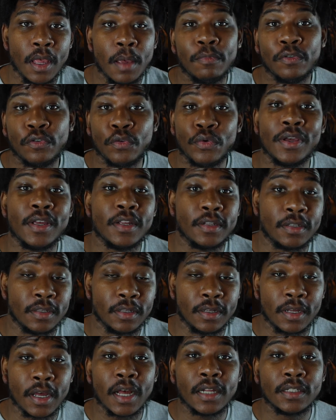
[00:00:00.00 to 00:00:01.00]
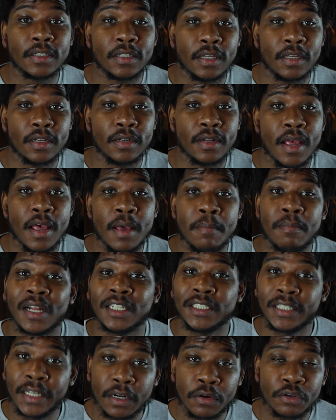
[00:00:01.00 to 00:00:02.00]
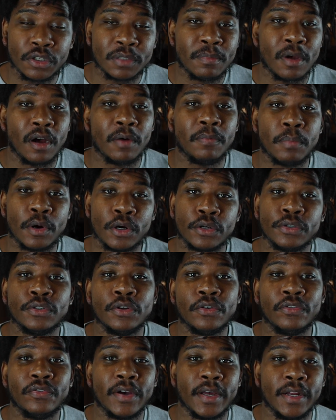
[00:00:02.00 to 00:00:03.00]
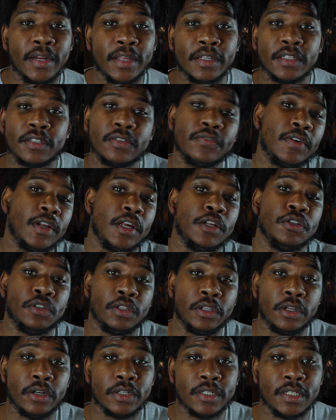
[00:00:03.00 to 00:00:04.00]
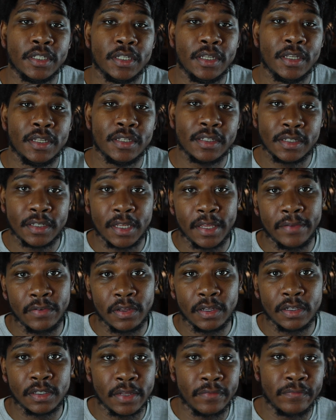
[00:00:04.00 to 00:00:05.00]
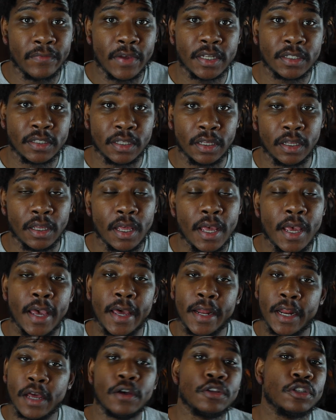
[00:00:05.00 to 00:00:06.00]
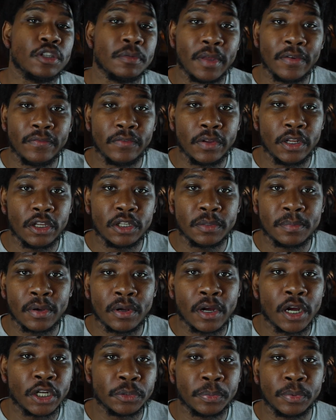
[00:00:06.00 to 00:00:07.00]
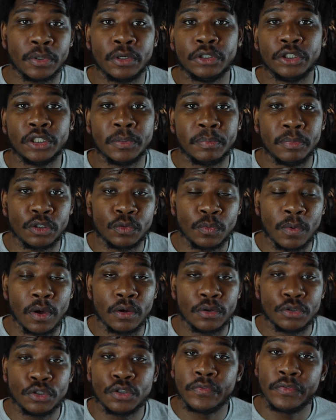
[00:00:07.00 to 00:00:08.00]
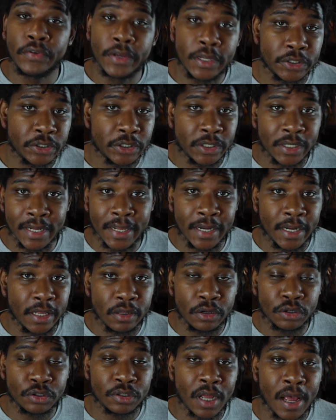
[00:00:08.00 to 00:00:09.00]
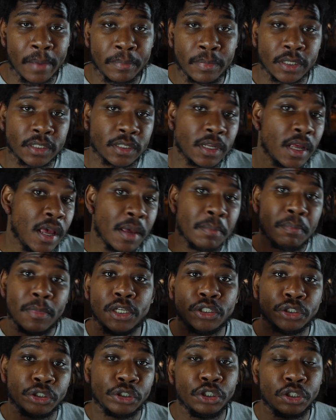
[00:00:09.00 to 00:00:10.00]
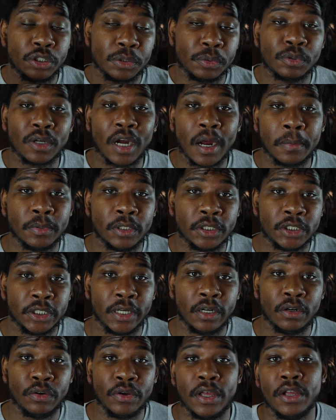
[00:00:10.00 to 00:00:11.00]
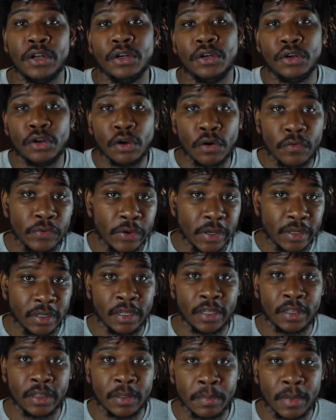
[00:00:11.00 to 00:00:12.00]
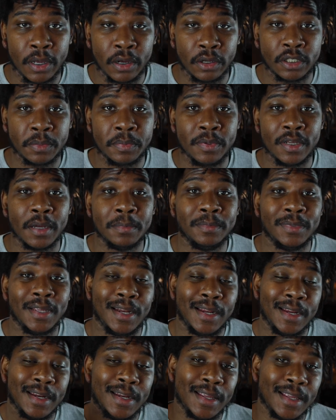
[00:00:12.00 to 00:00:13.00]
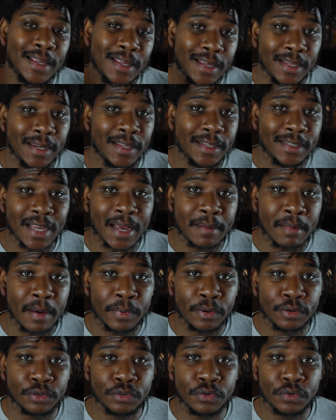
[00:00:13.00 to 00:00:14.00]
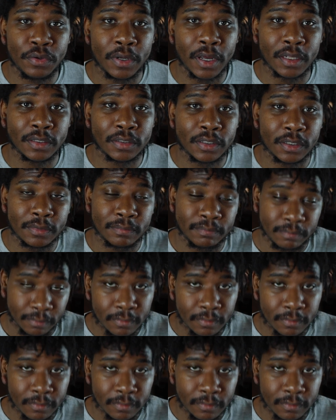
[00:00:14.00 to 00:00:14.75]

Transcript: Before we get into the content, my channel is about personal finance, financial literacy, savings, investing, and I also make videos about entrepreneurship as well. So if you're interested in any of those topics, make sure you subscribe to the channel and don't forget to hit the bell to be updated anytime I post new content.